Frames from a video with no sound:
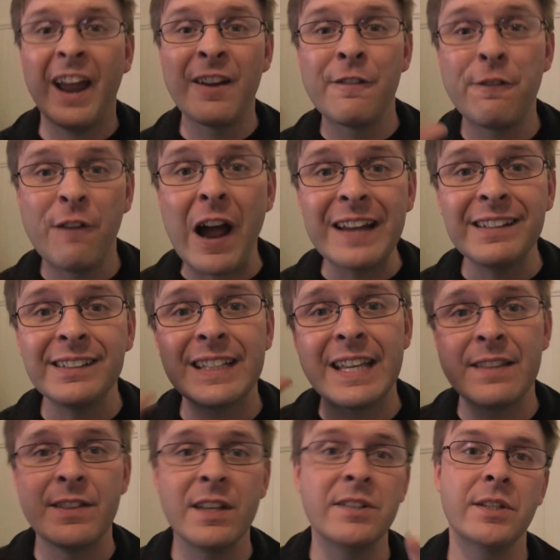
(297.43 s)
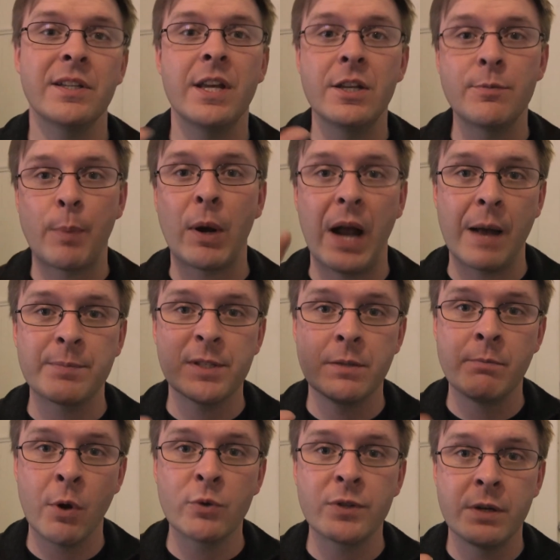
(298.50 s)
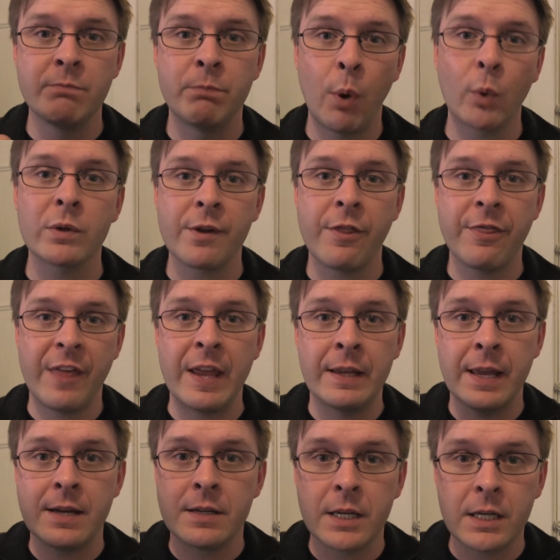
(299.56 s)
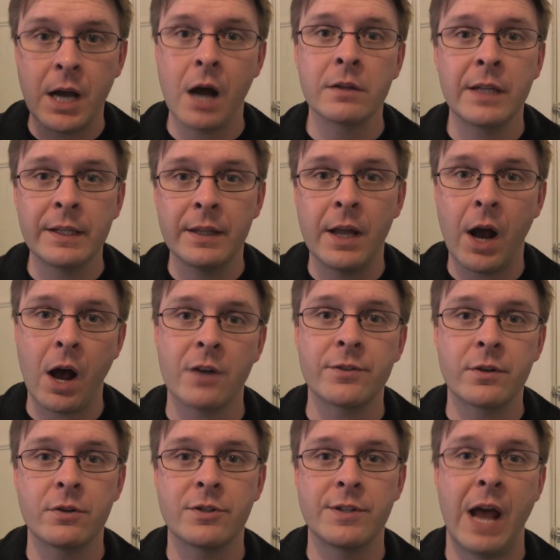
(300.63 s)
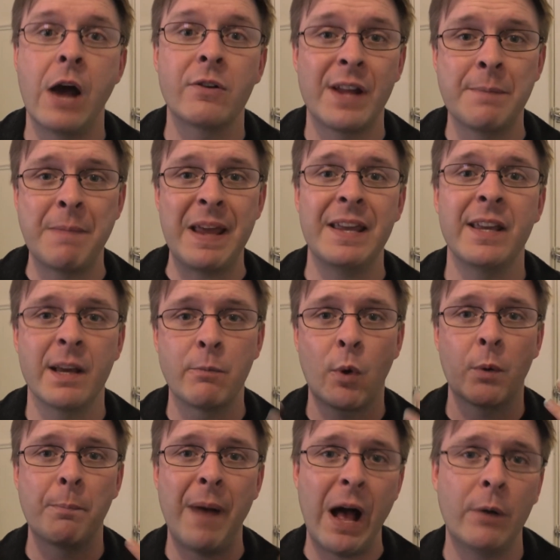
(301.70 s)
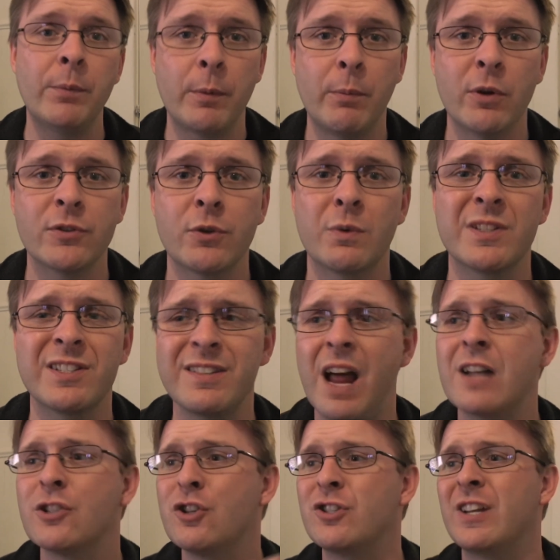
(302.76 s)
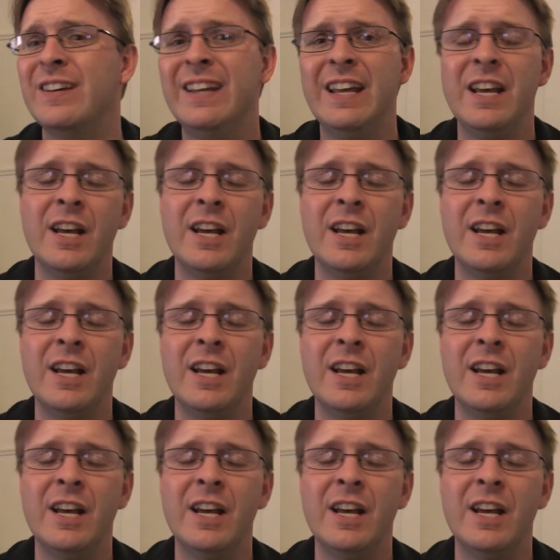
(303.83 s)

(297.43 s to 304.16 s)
And finally, this is perhaps the most important thing into cutting the Oscars down and making it more palpable so it's not just a